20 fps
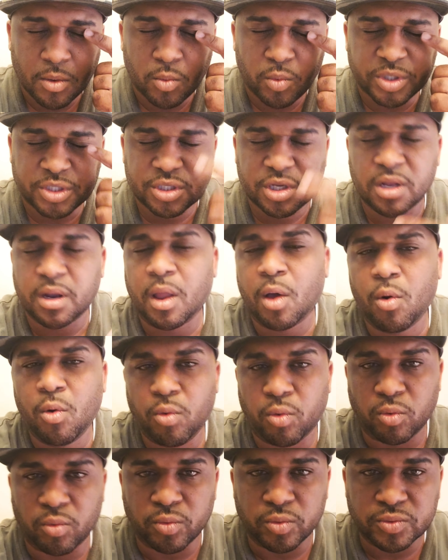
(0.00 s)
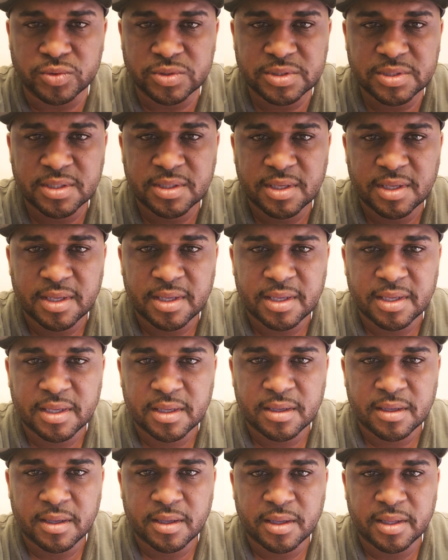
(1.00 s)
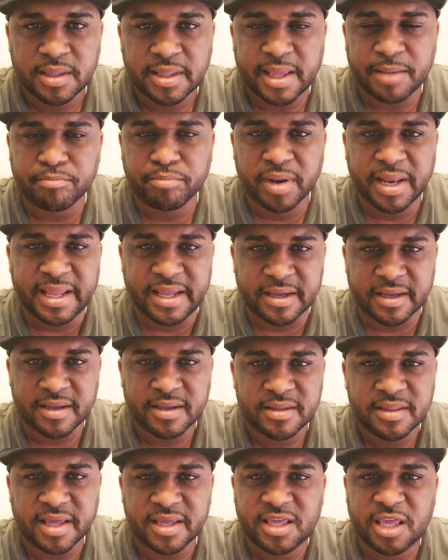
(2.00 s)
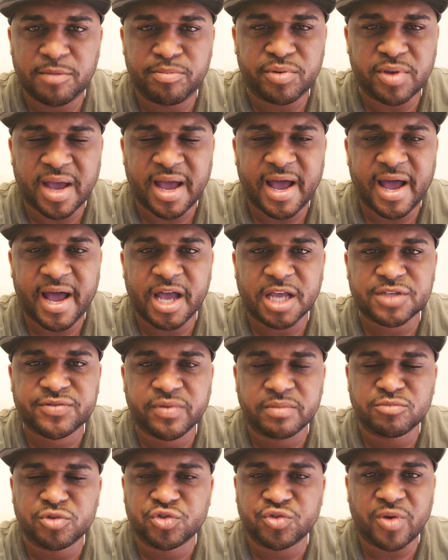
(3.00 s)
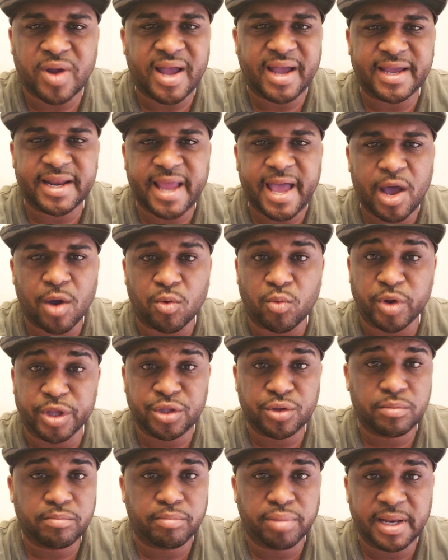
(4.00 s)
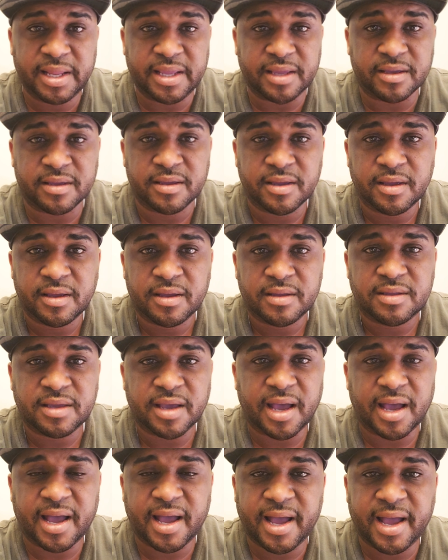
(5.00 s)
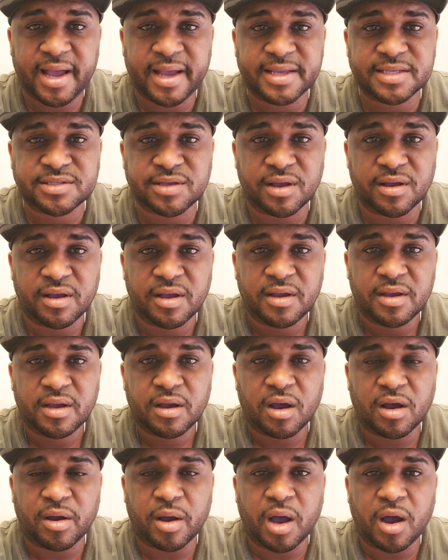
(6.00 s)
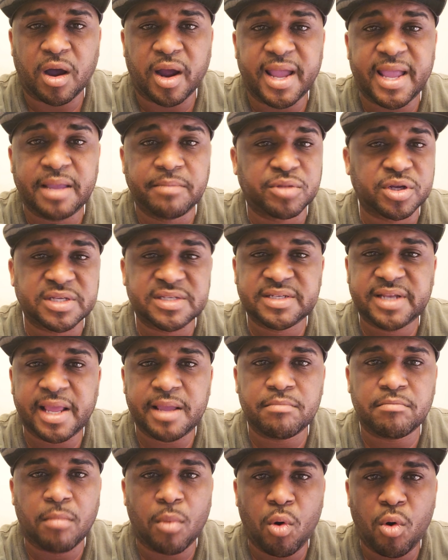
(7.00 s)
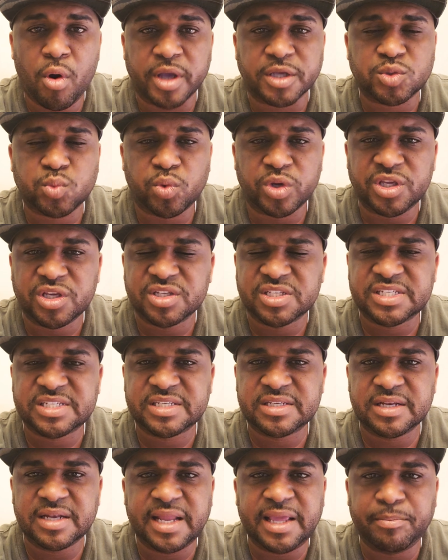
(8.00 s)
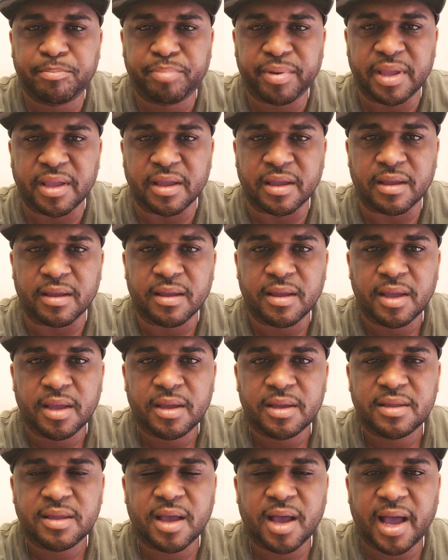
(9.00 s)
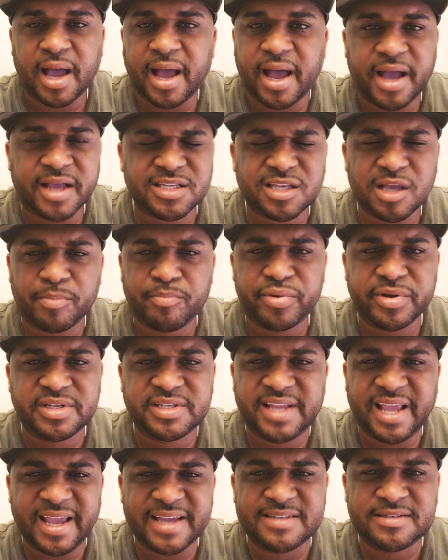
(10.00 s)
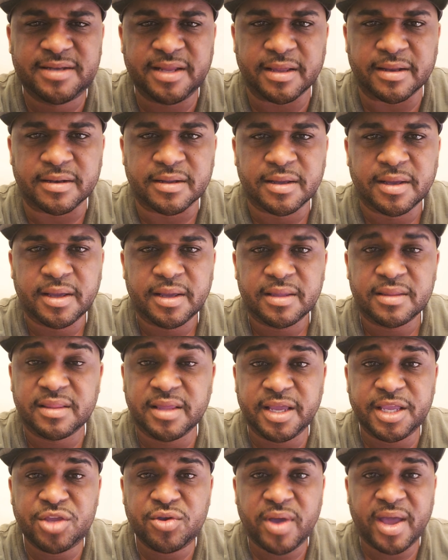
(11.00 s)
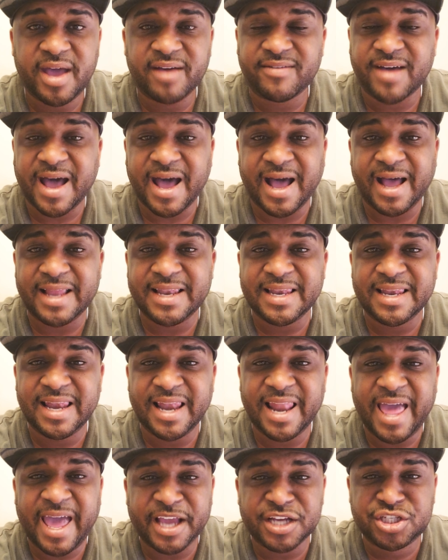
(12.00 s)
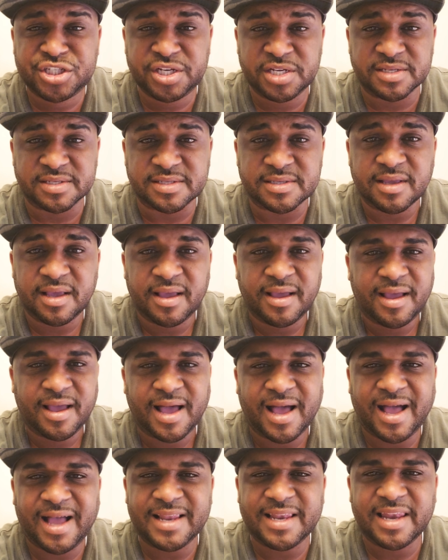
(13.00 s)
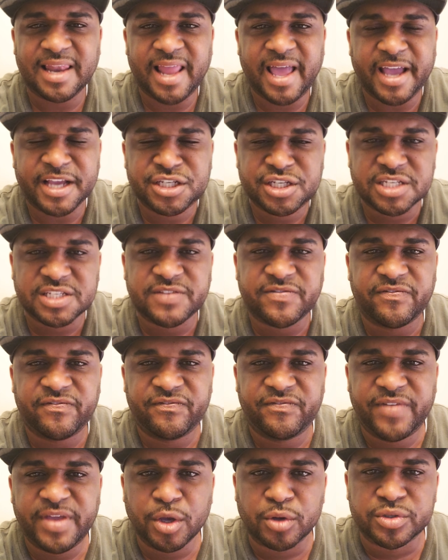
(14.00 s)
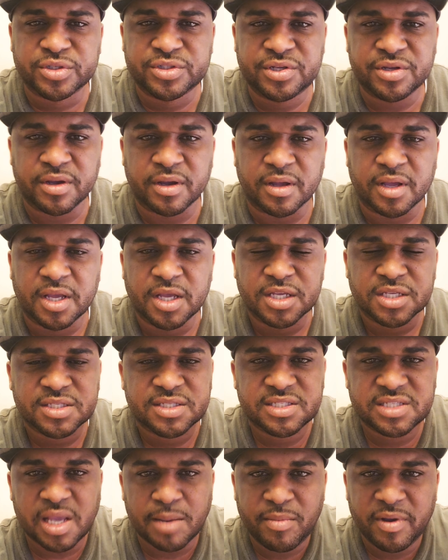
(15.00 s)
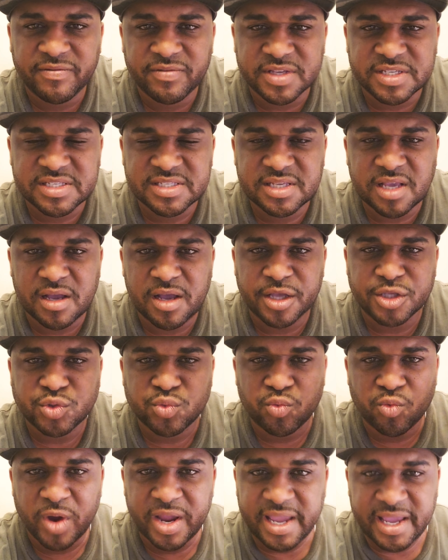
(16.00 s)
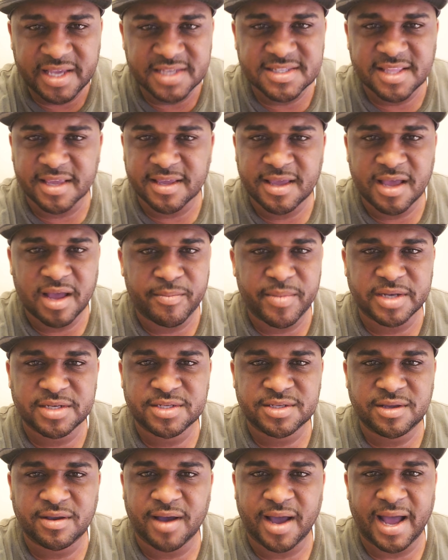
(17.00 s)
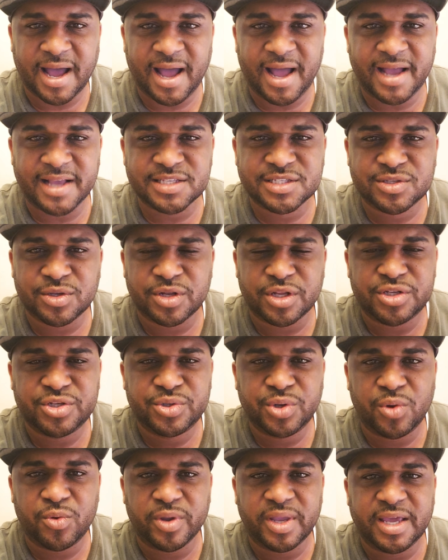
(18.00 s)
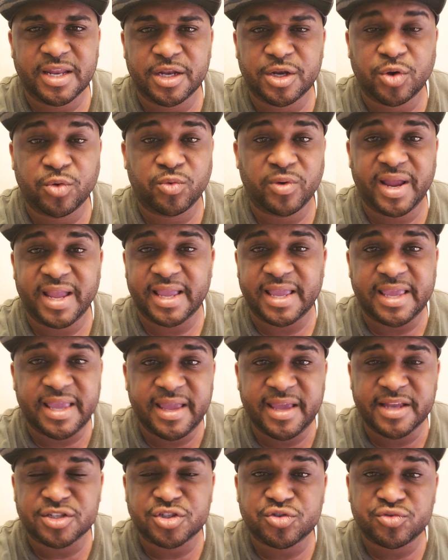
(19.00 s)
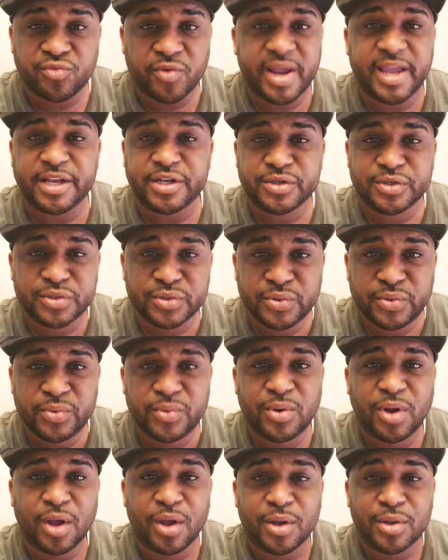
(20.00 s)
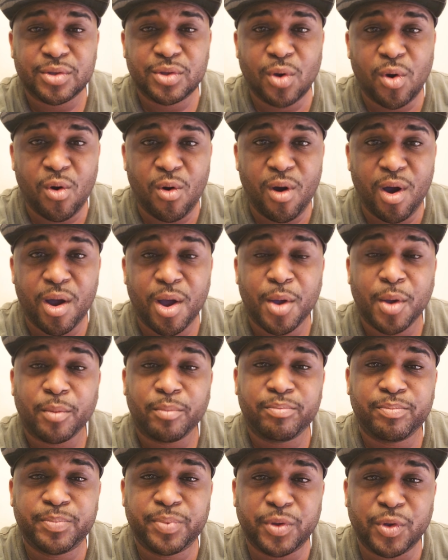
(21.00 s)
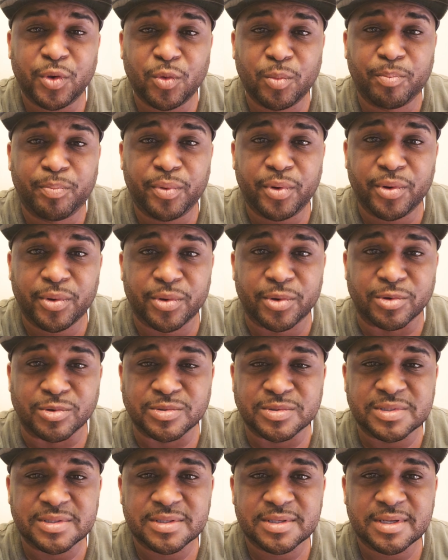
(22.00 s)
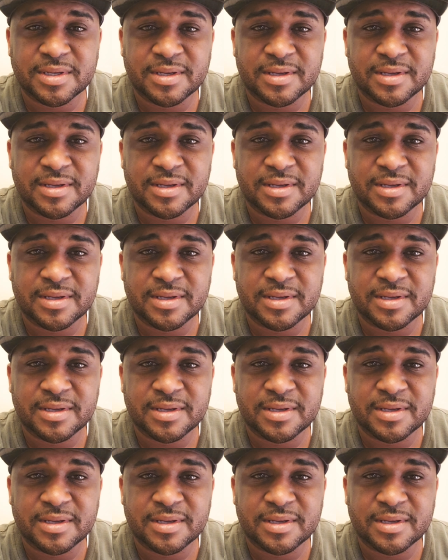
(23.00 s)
which close. They blink. They keep your eyes from drying out. When you blink, your eyes are able to stay moist. When you're sleeping, your eyes are protected. Then you have eyelashes. Eyelashes filter some of the sun's rays that come into your eyes so that you don't get a direct hit straight to your pupils.